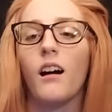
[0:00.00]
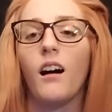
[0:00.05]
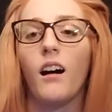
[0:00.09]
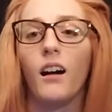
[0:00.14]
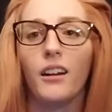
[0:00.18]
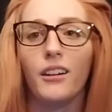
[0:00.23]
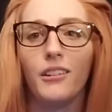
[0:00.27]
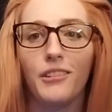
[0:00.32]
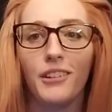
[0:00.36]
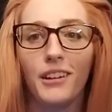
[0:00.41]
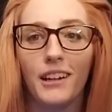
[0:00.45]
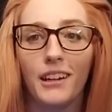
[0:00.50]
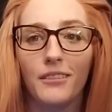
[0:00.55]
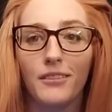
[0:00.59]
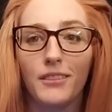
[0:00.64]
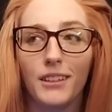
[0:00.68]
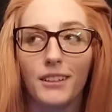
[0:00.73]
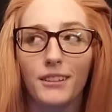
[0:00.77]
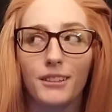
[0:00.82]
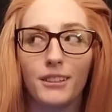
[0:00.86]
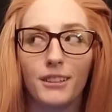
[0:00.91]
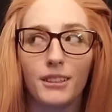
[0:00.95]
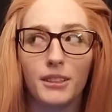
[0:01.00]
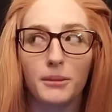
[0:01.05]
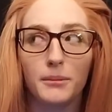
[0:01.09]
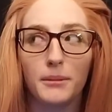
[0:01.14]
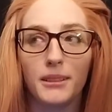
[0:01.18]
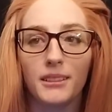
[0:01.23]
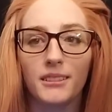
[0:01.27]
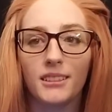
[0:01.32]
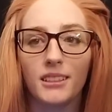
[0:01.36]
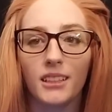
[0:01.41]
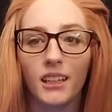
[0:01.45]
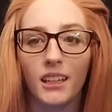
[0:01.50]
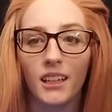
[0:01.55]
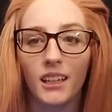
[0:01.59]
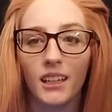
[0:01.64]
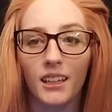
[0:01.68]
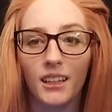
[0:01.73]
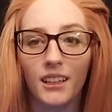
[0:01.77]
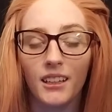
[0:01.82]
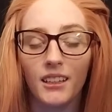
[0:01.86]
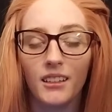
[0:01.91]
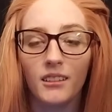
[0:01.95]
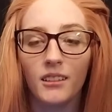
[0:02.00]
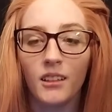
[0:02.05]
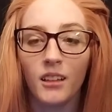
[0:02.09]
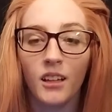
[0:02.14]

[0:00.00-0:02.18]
I don't have any cosplays that I hate.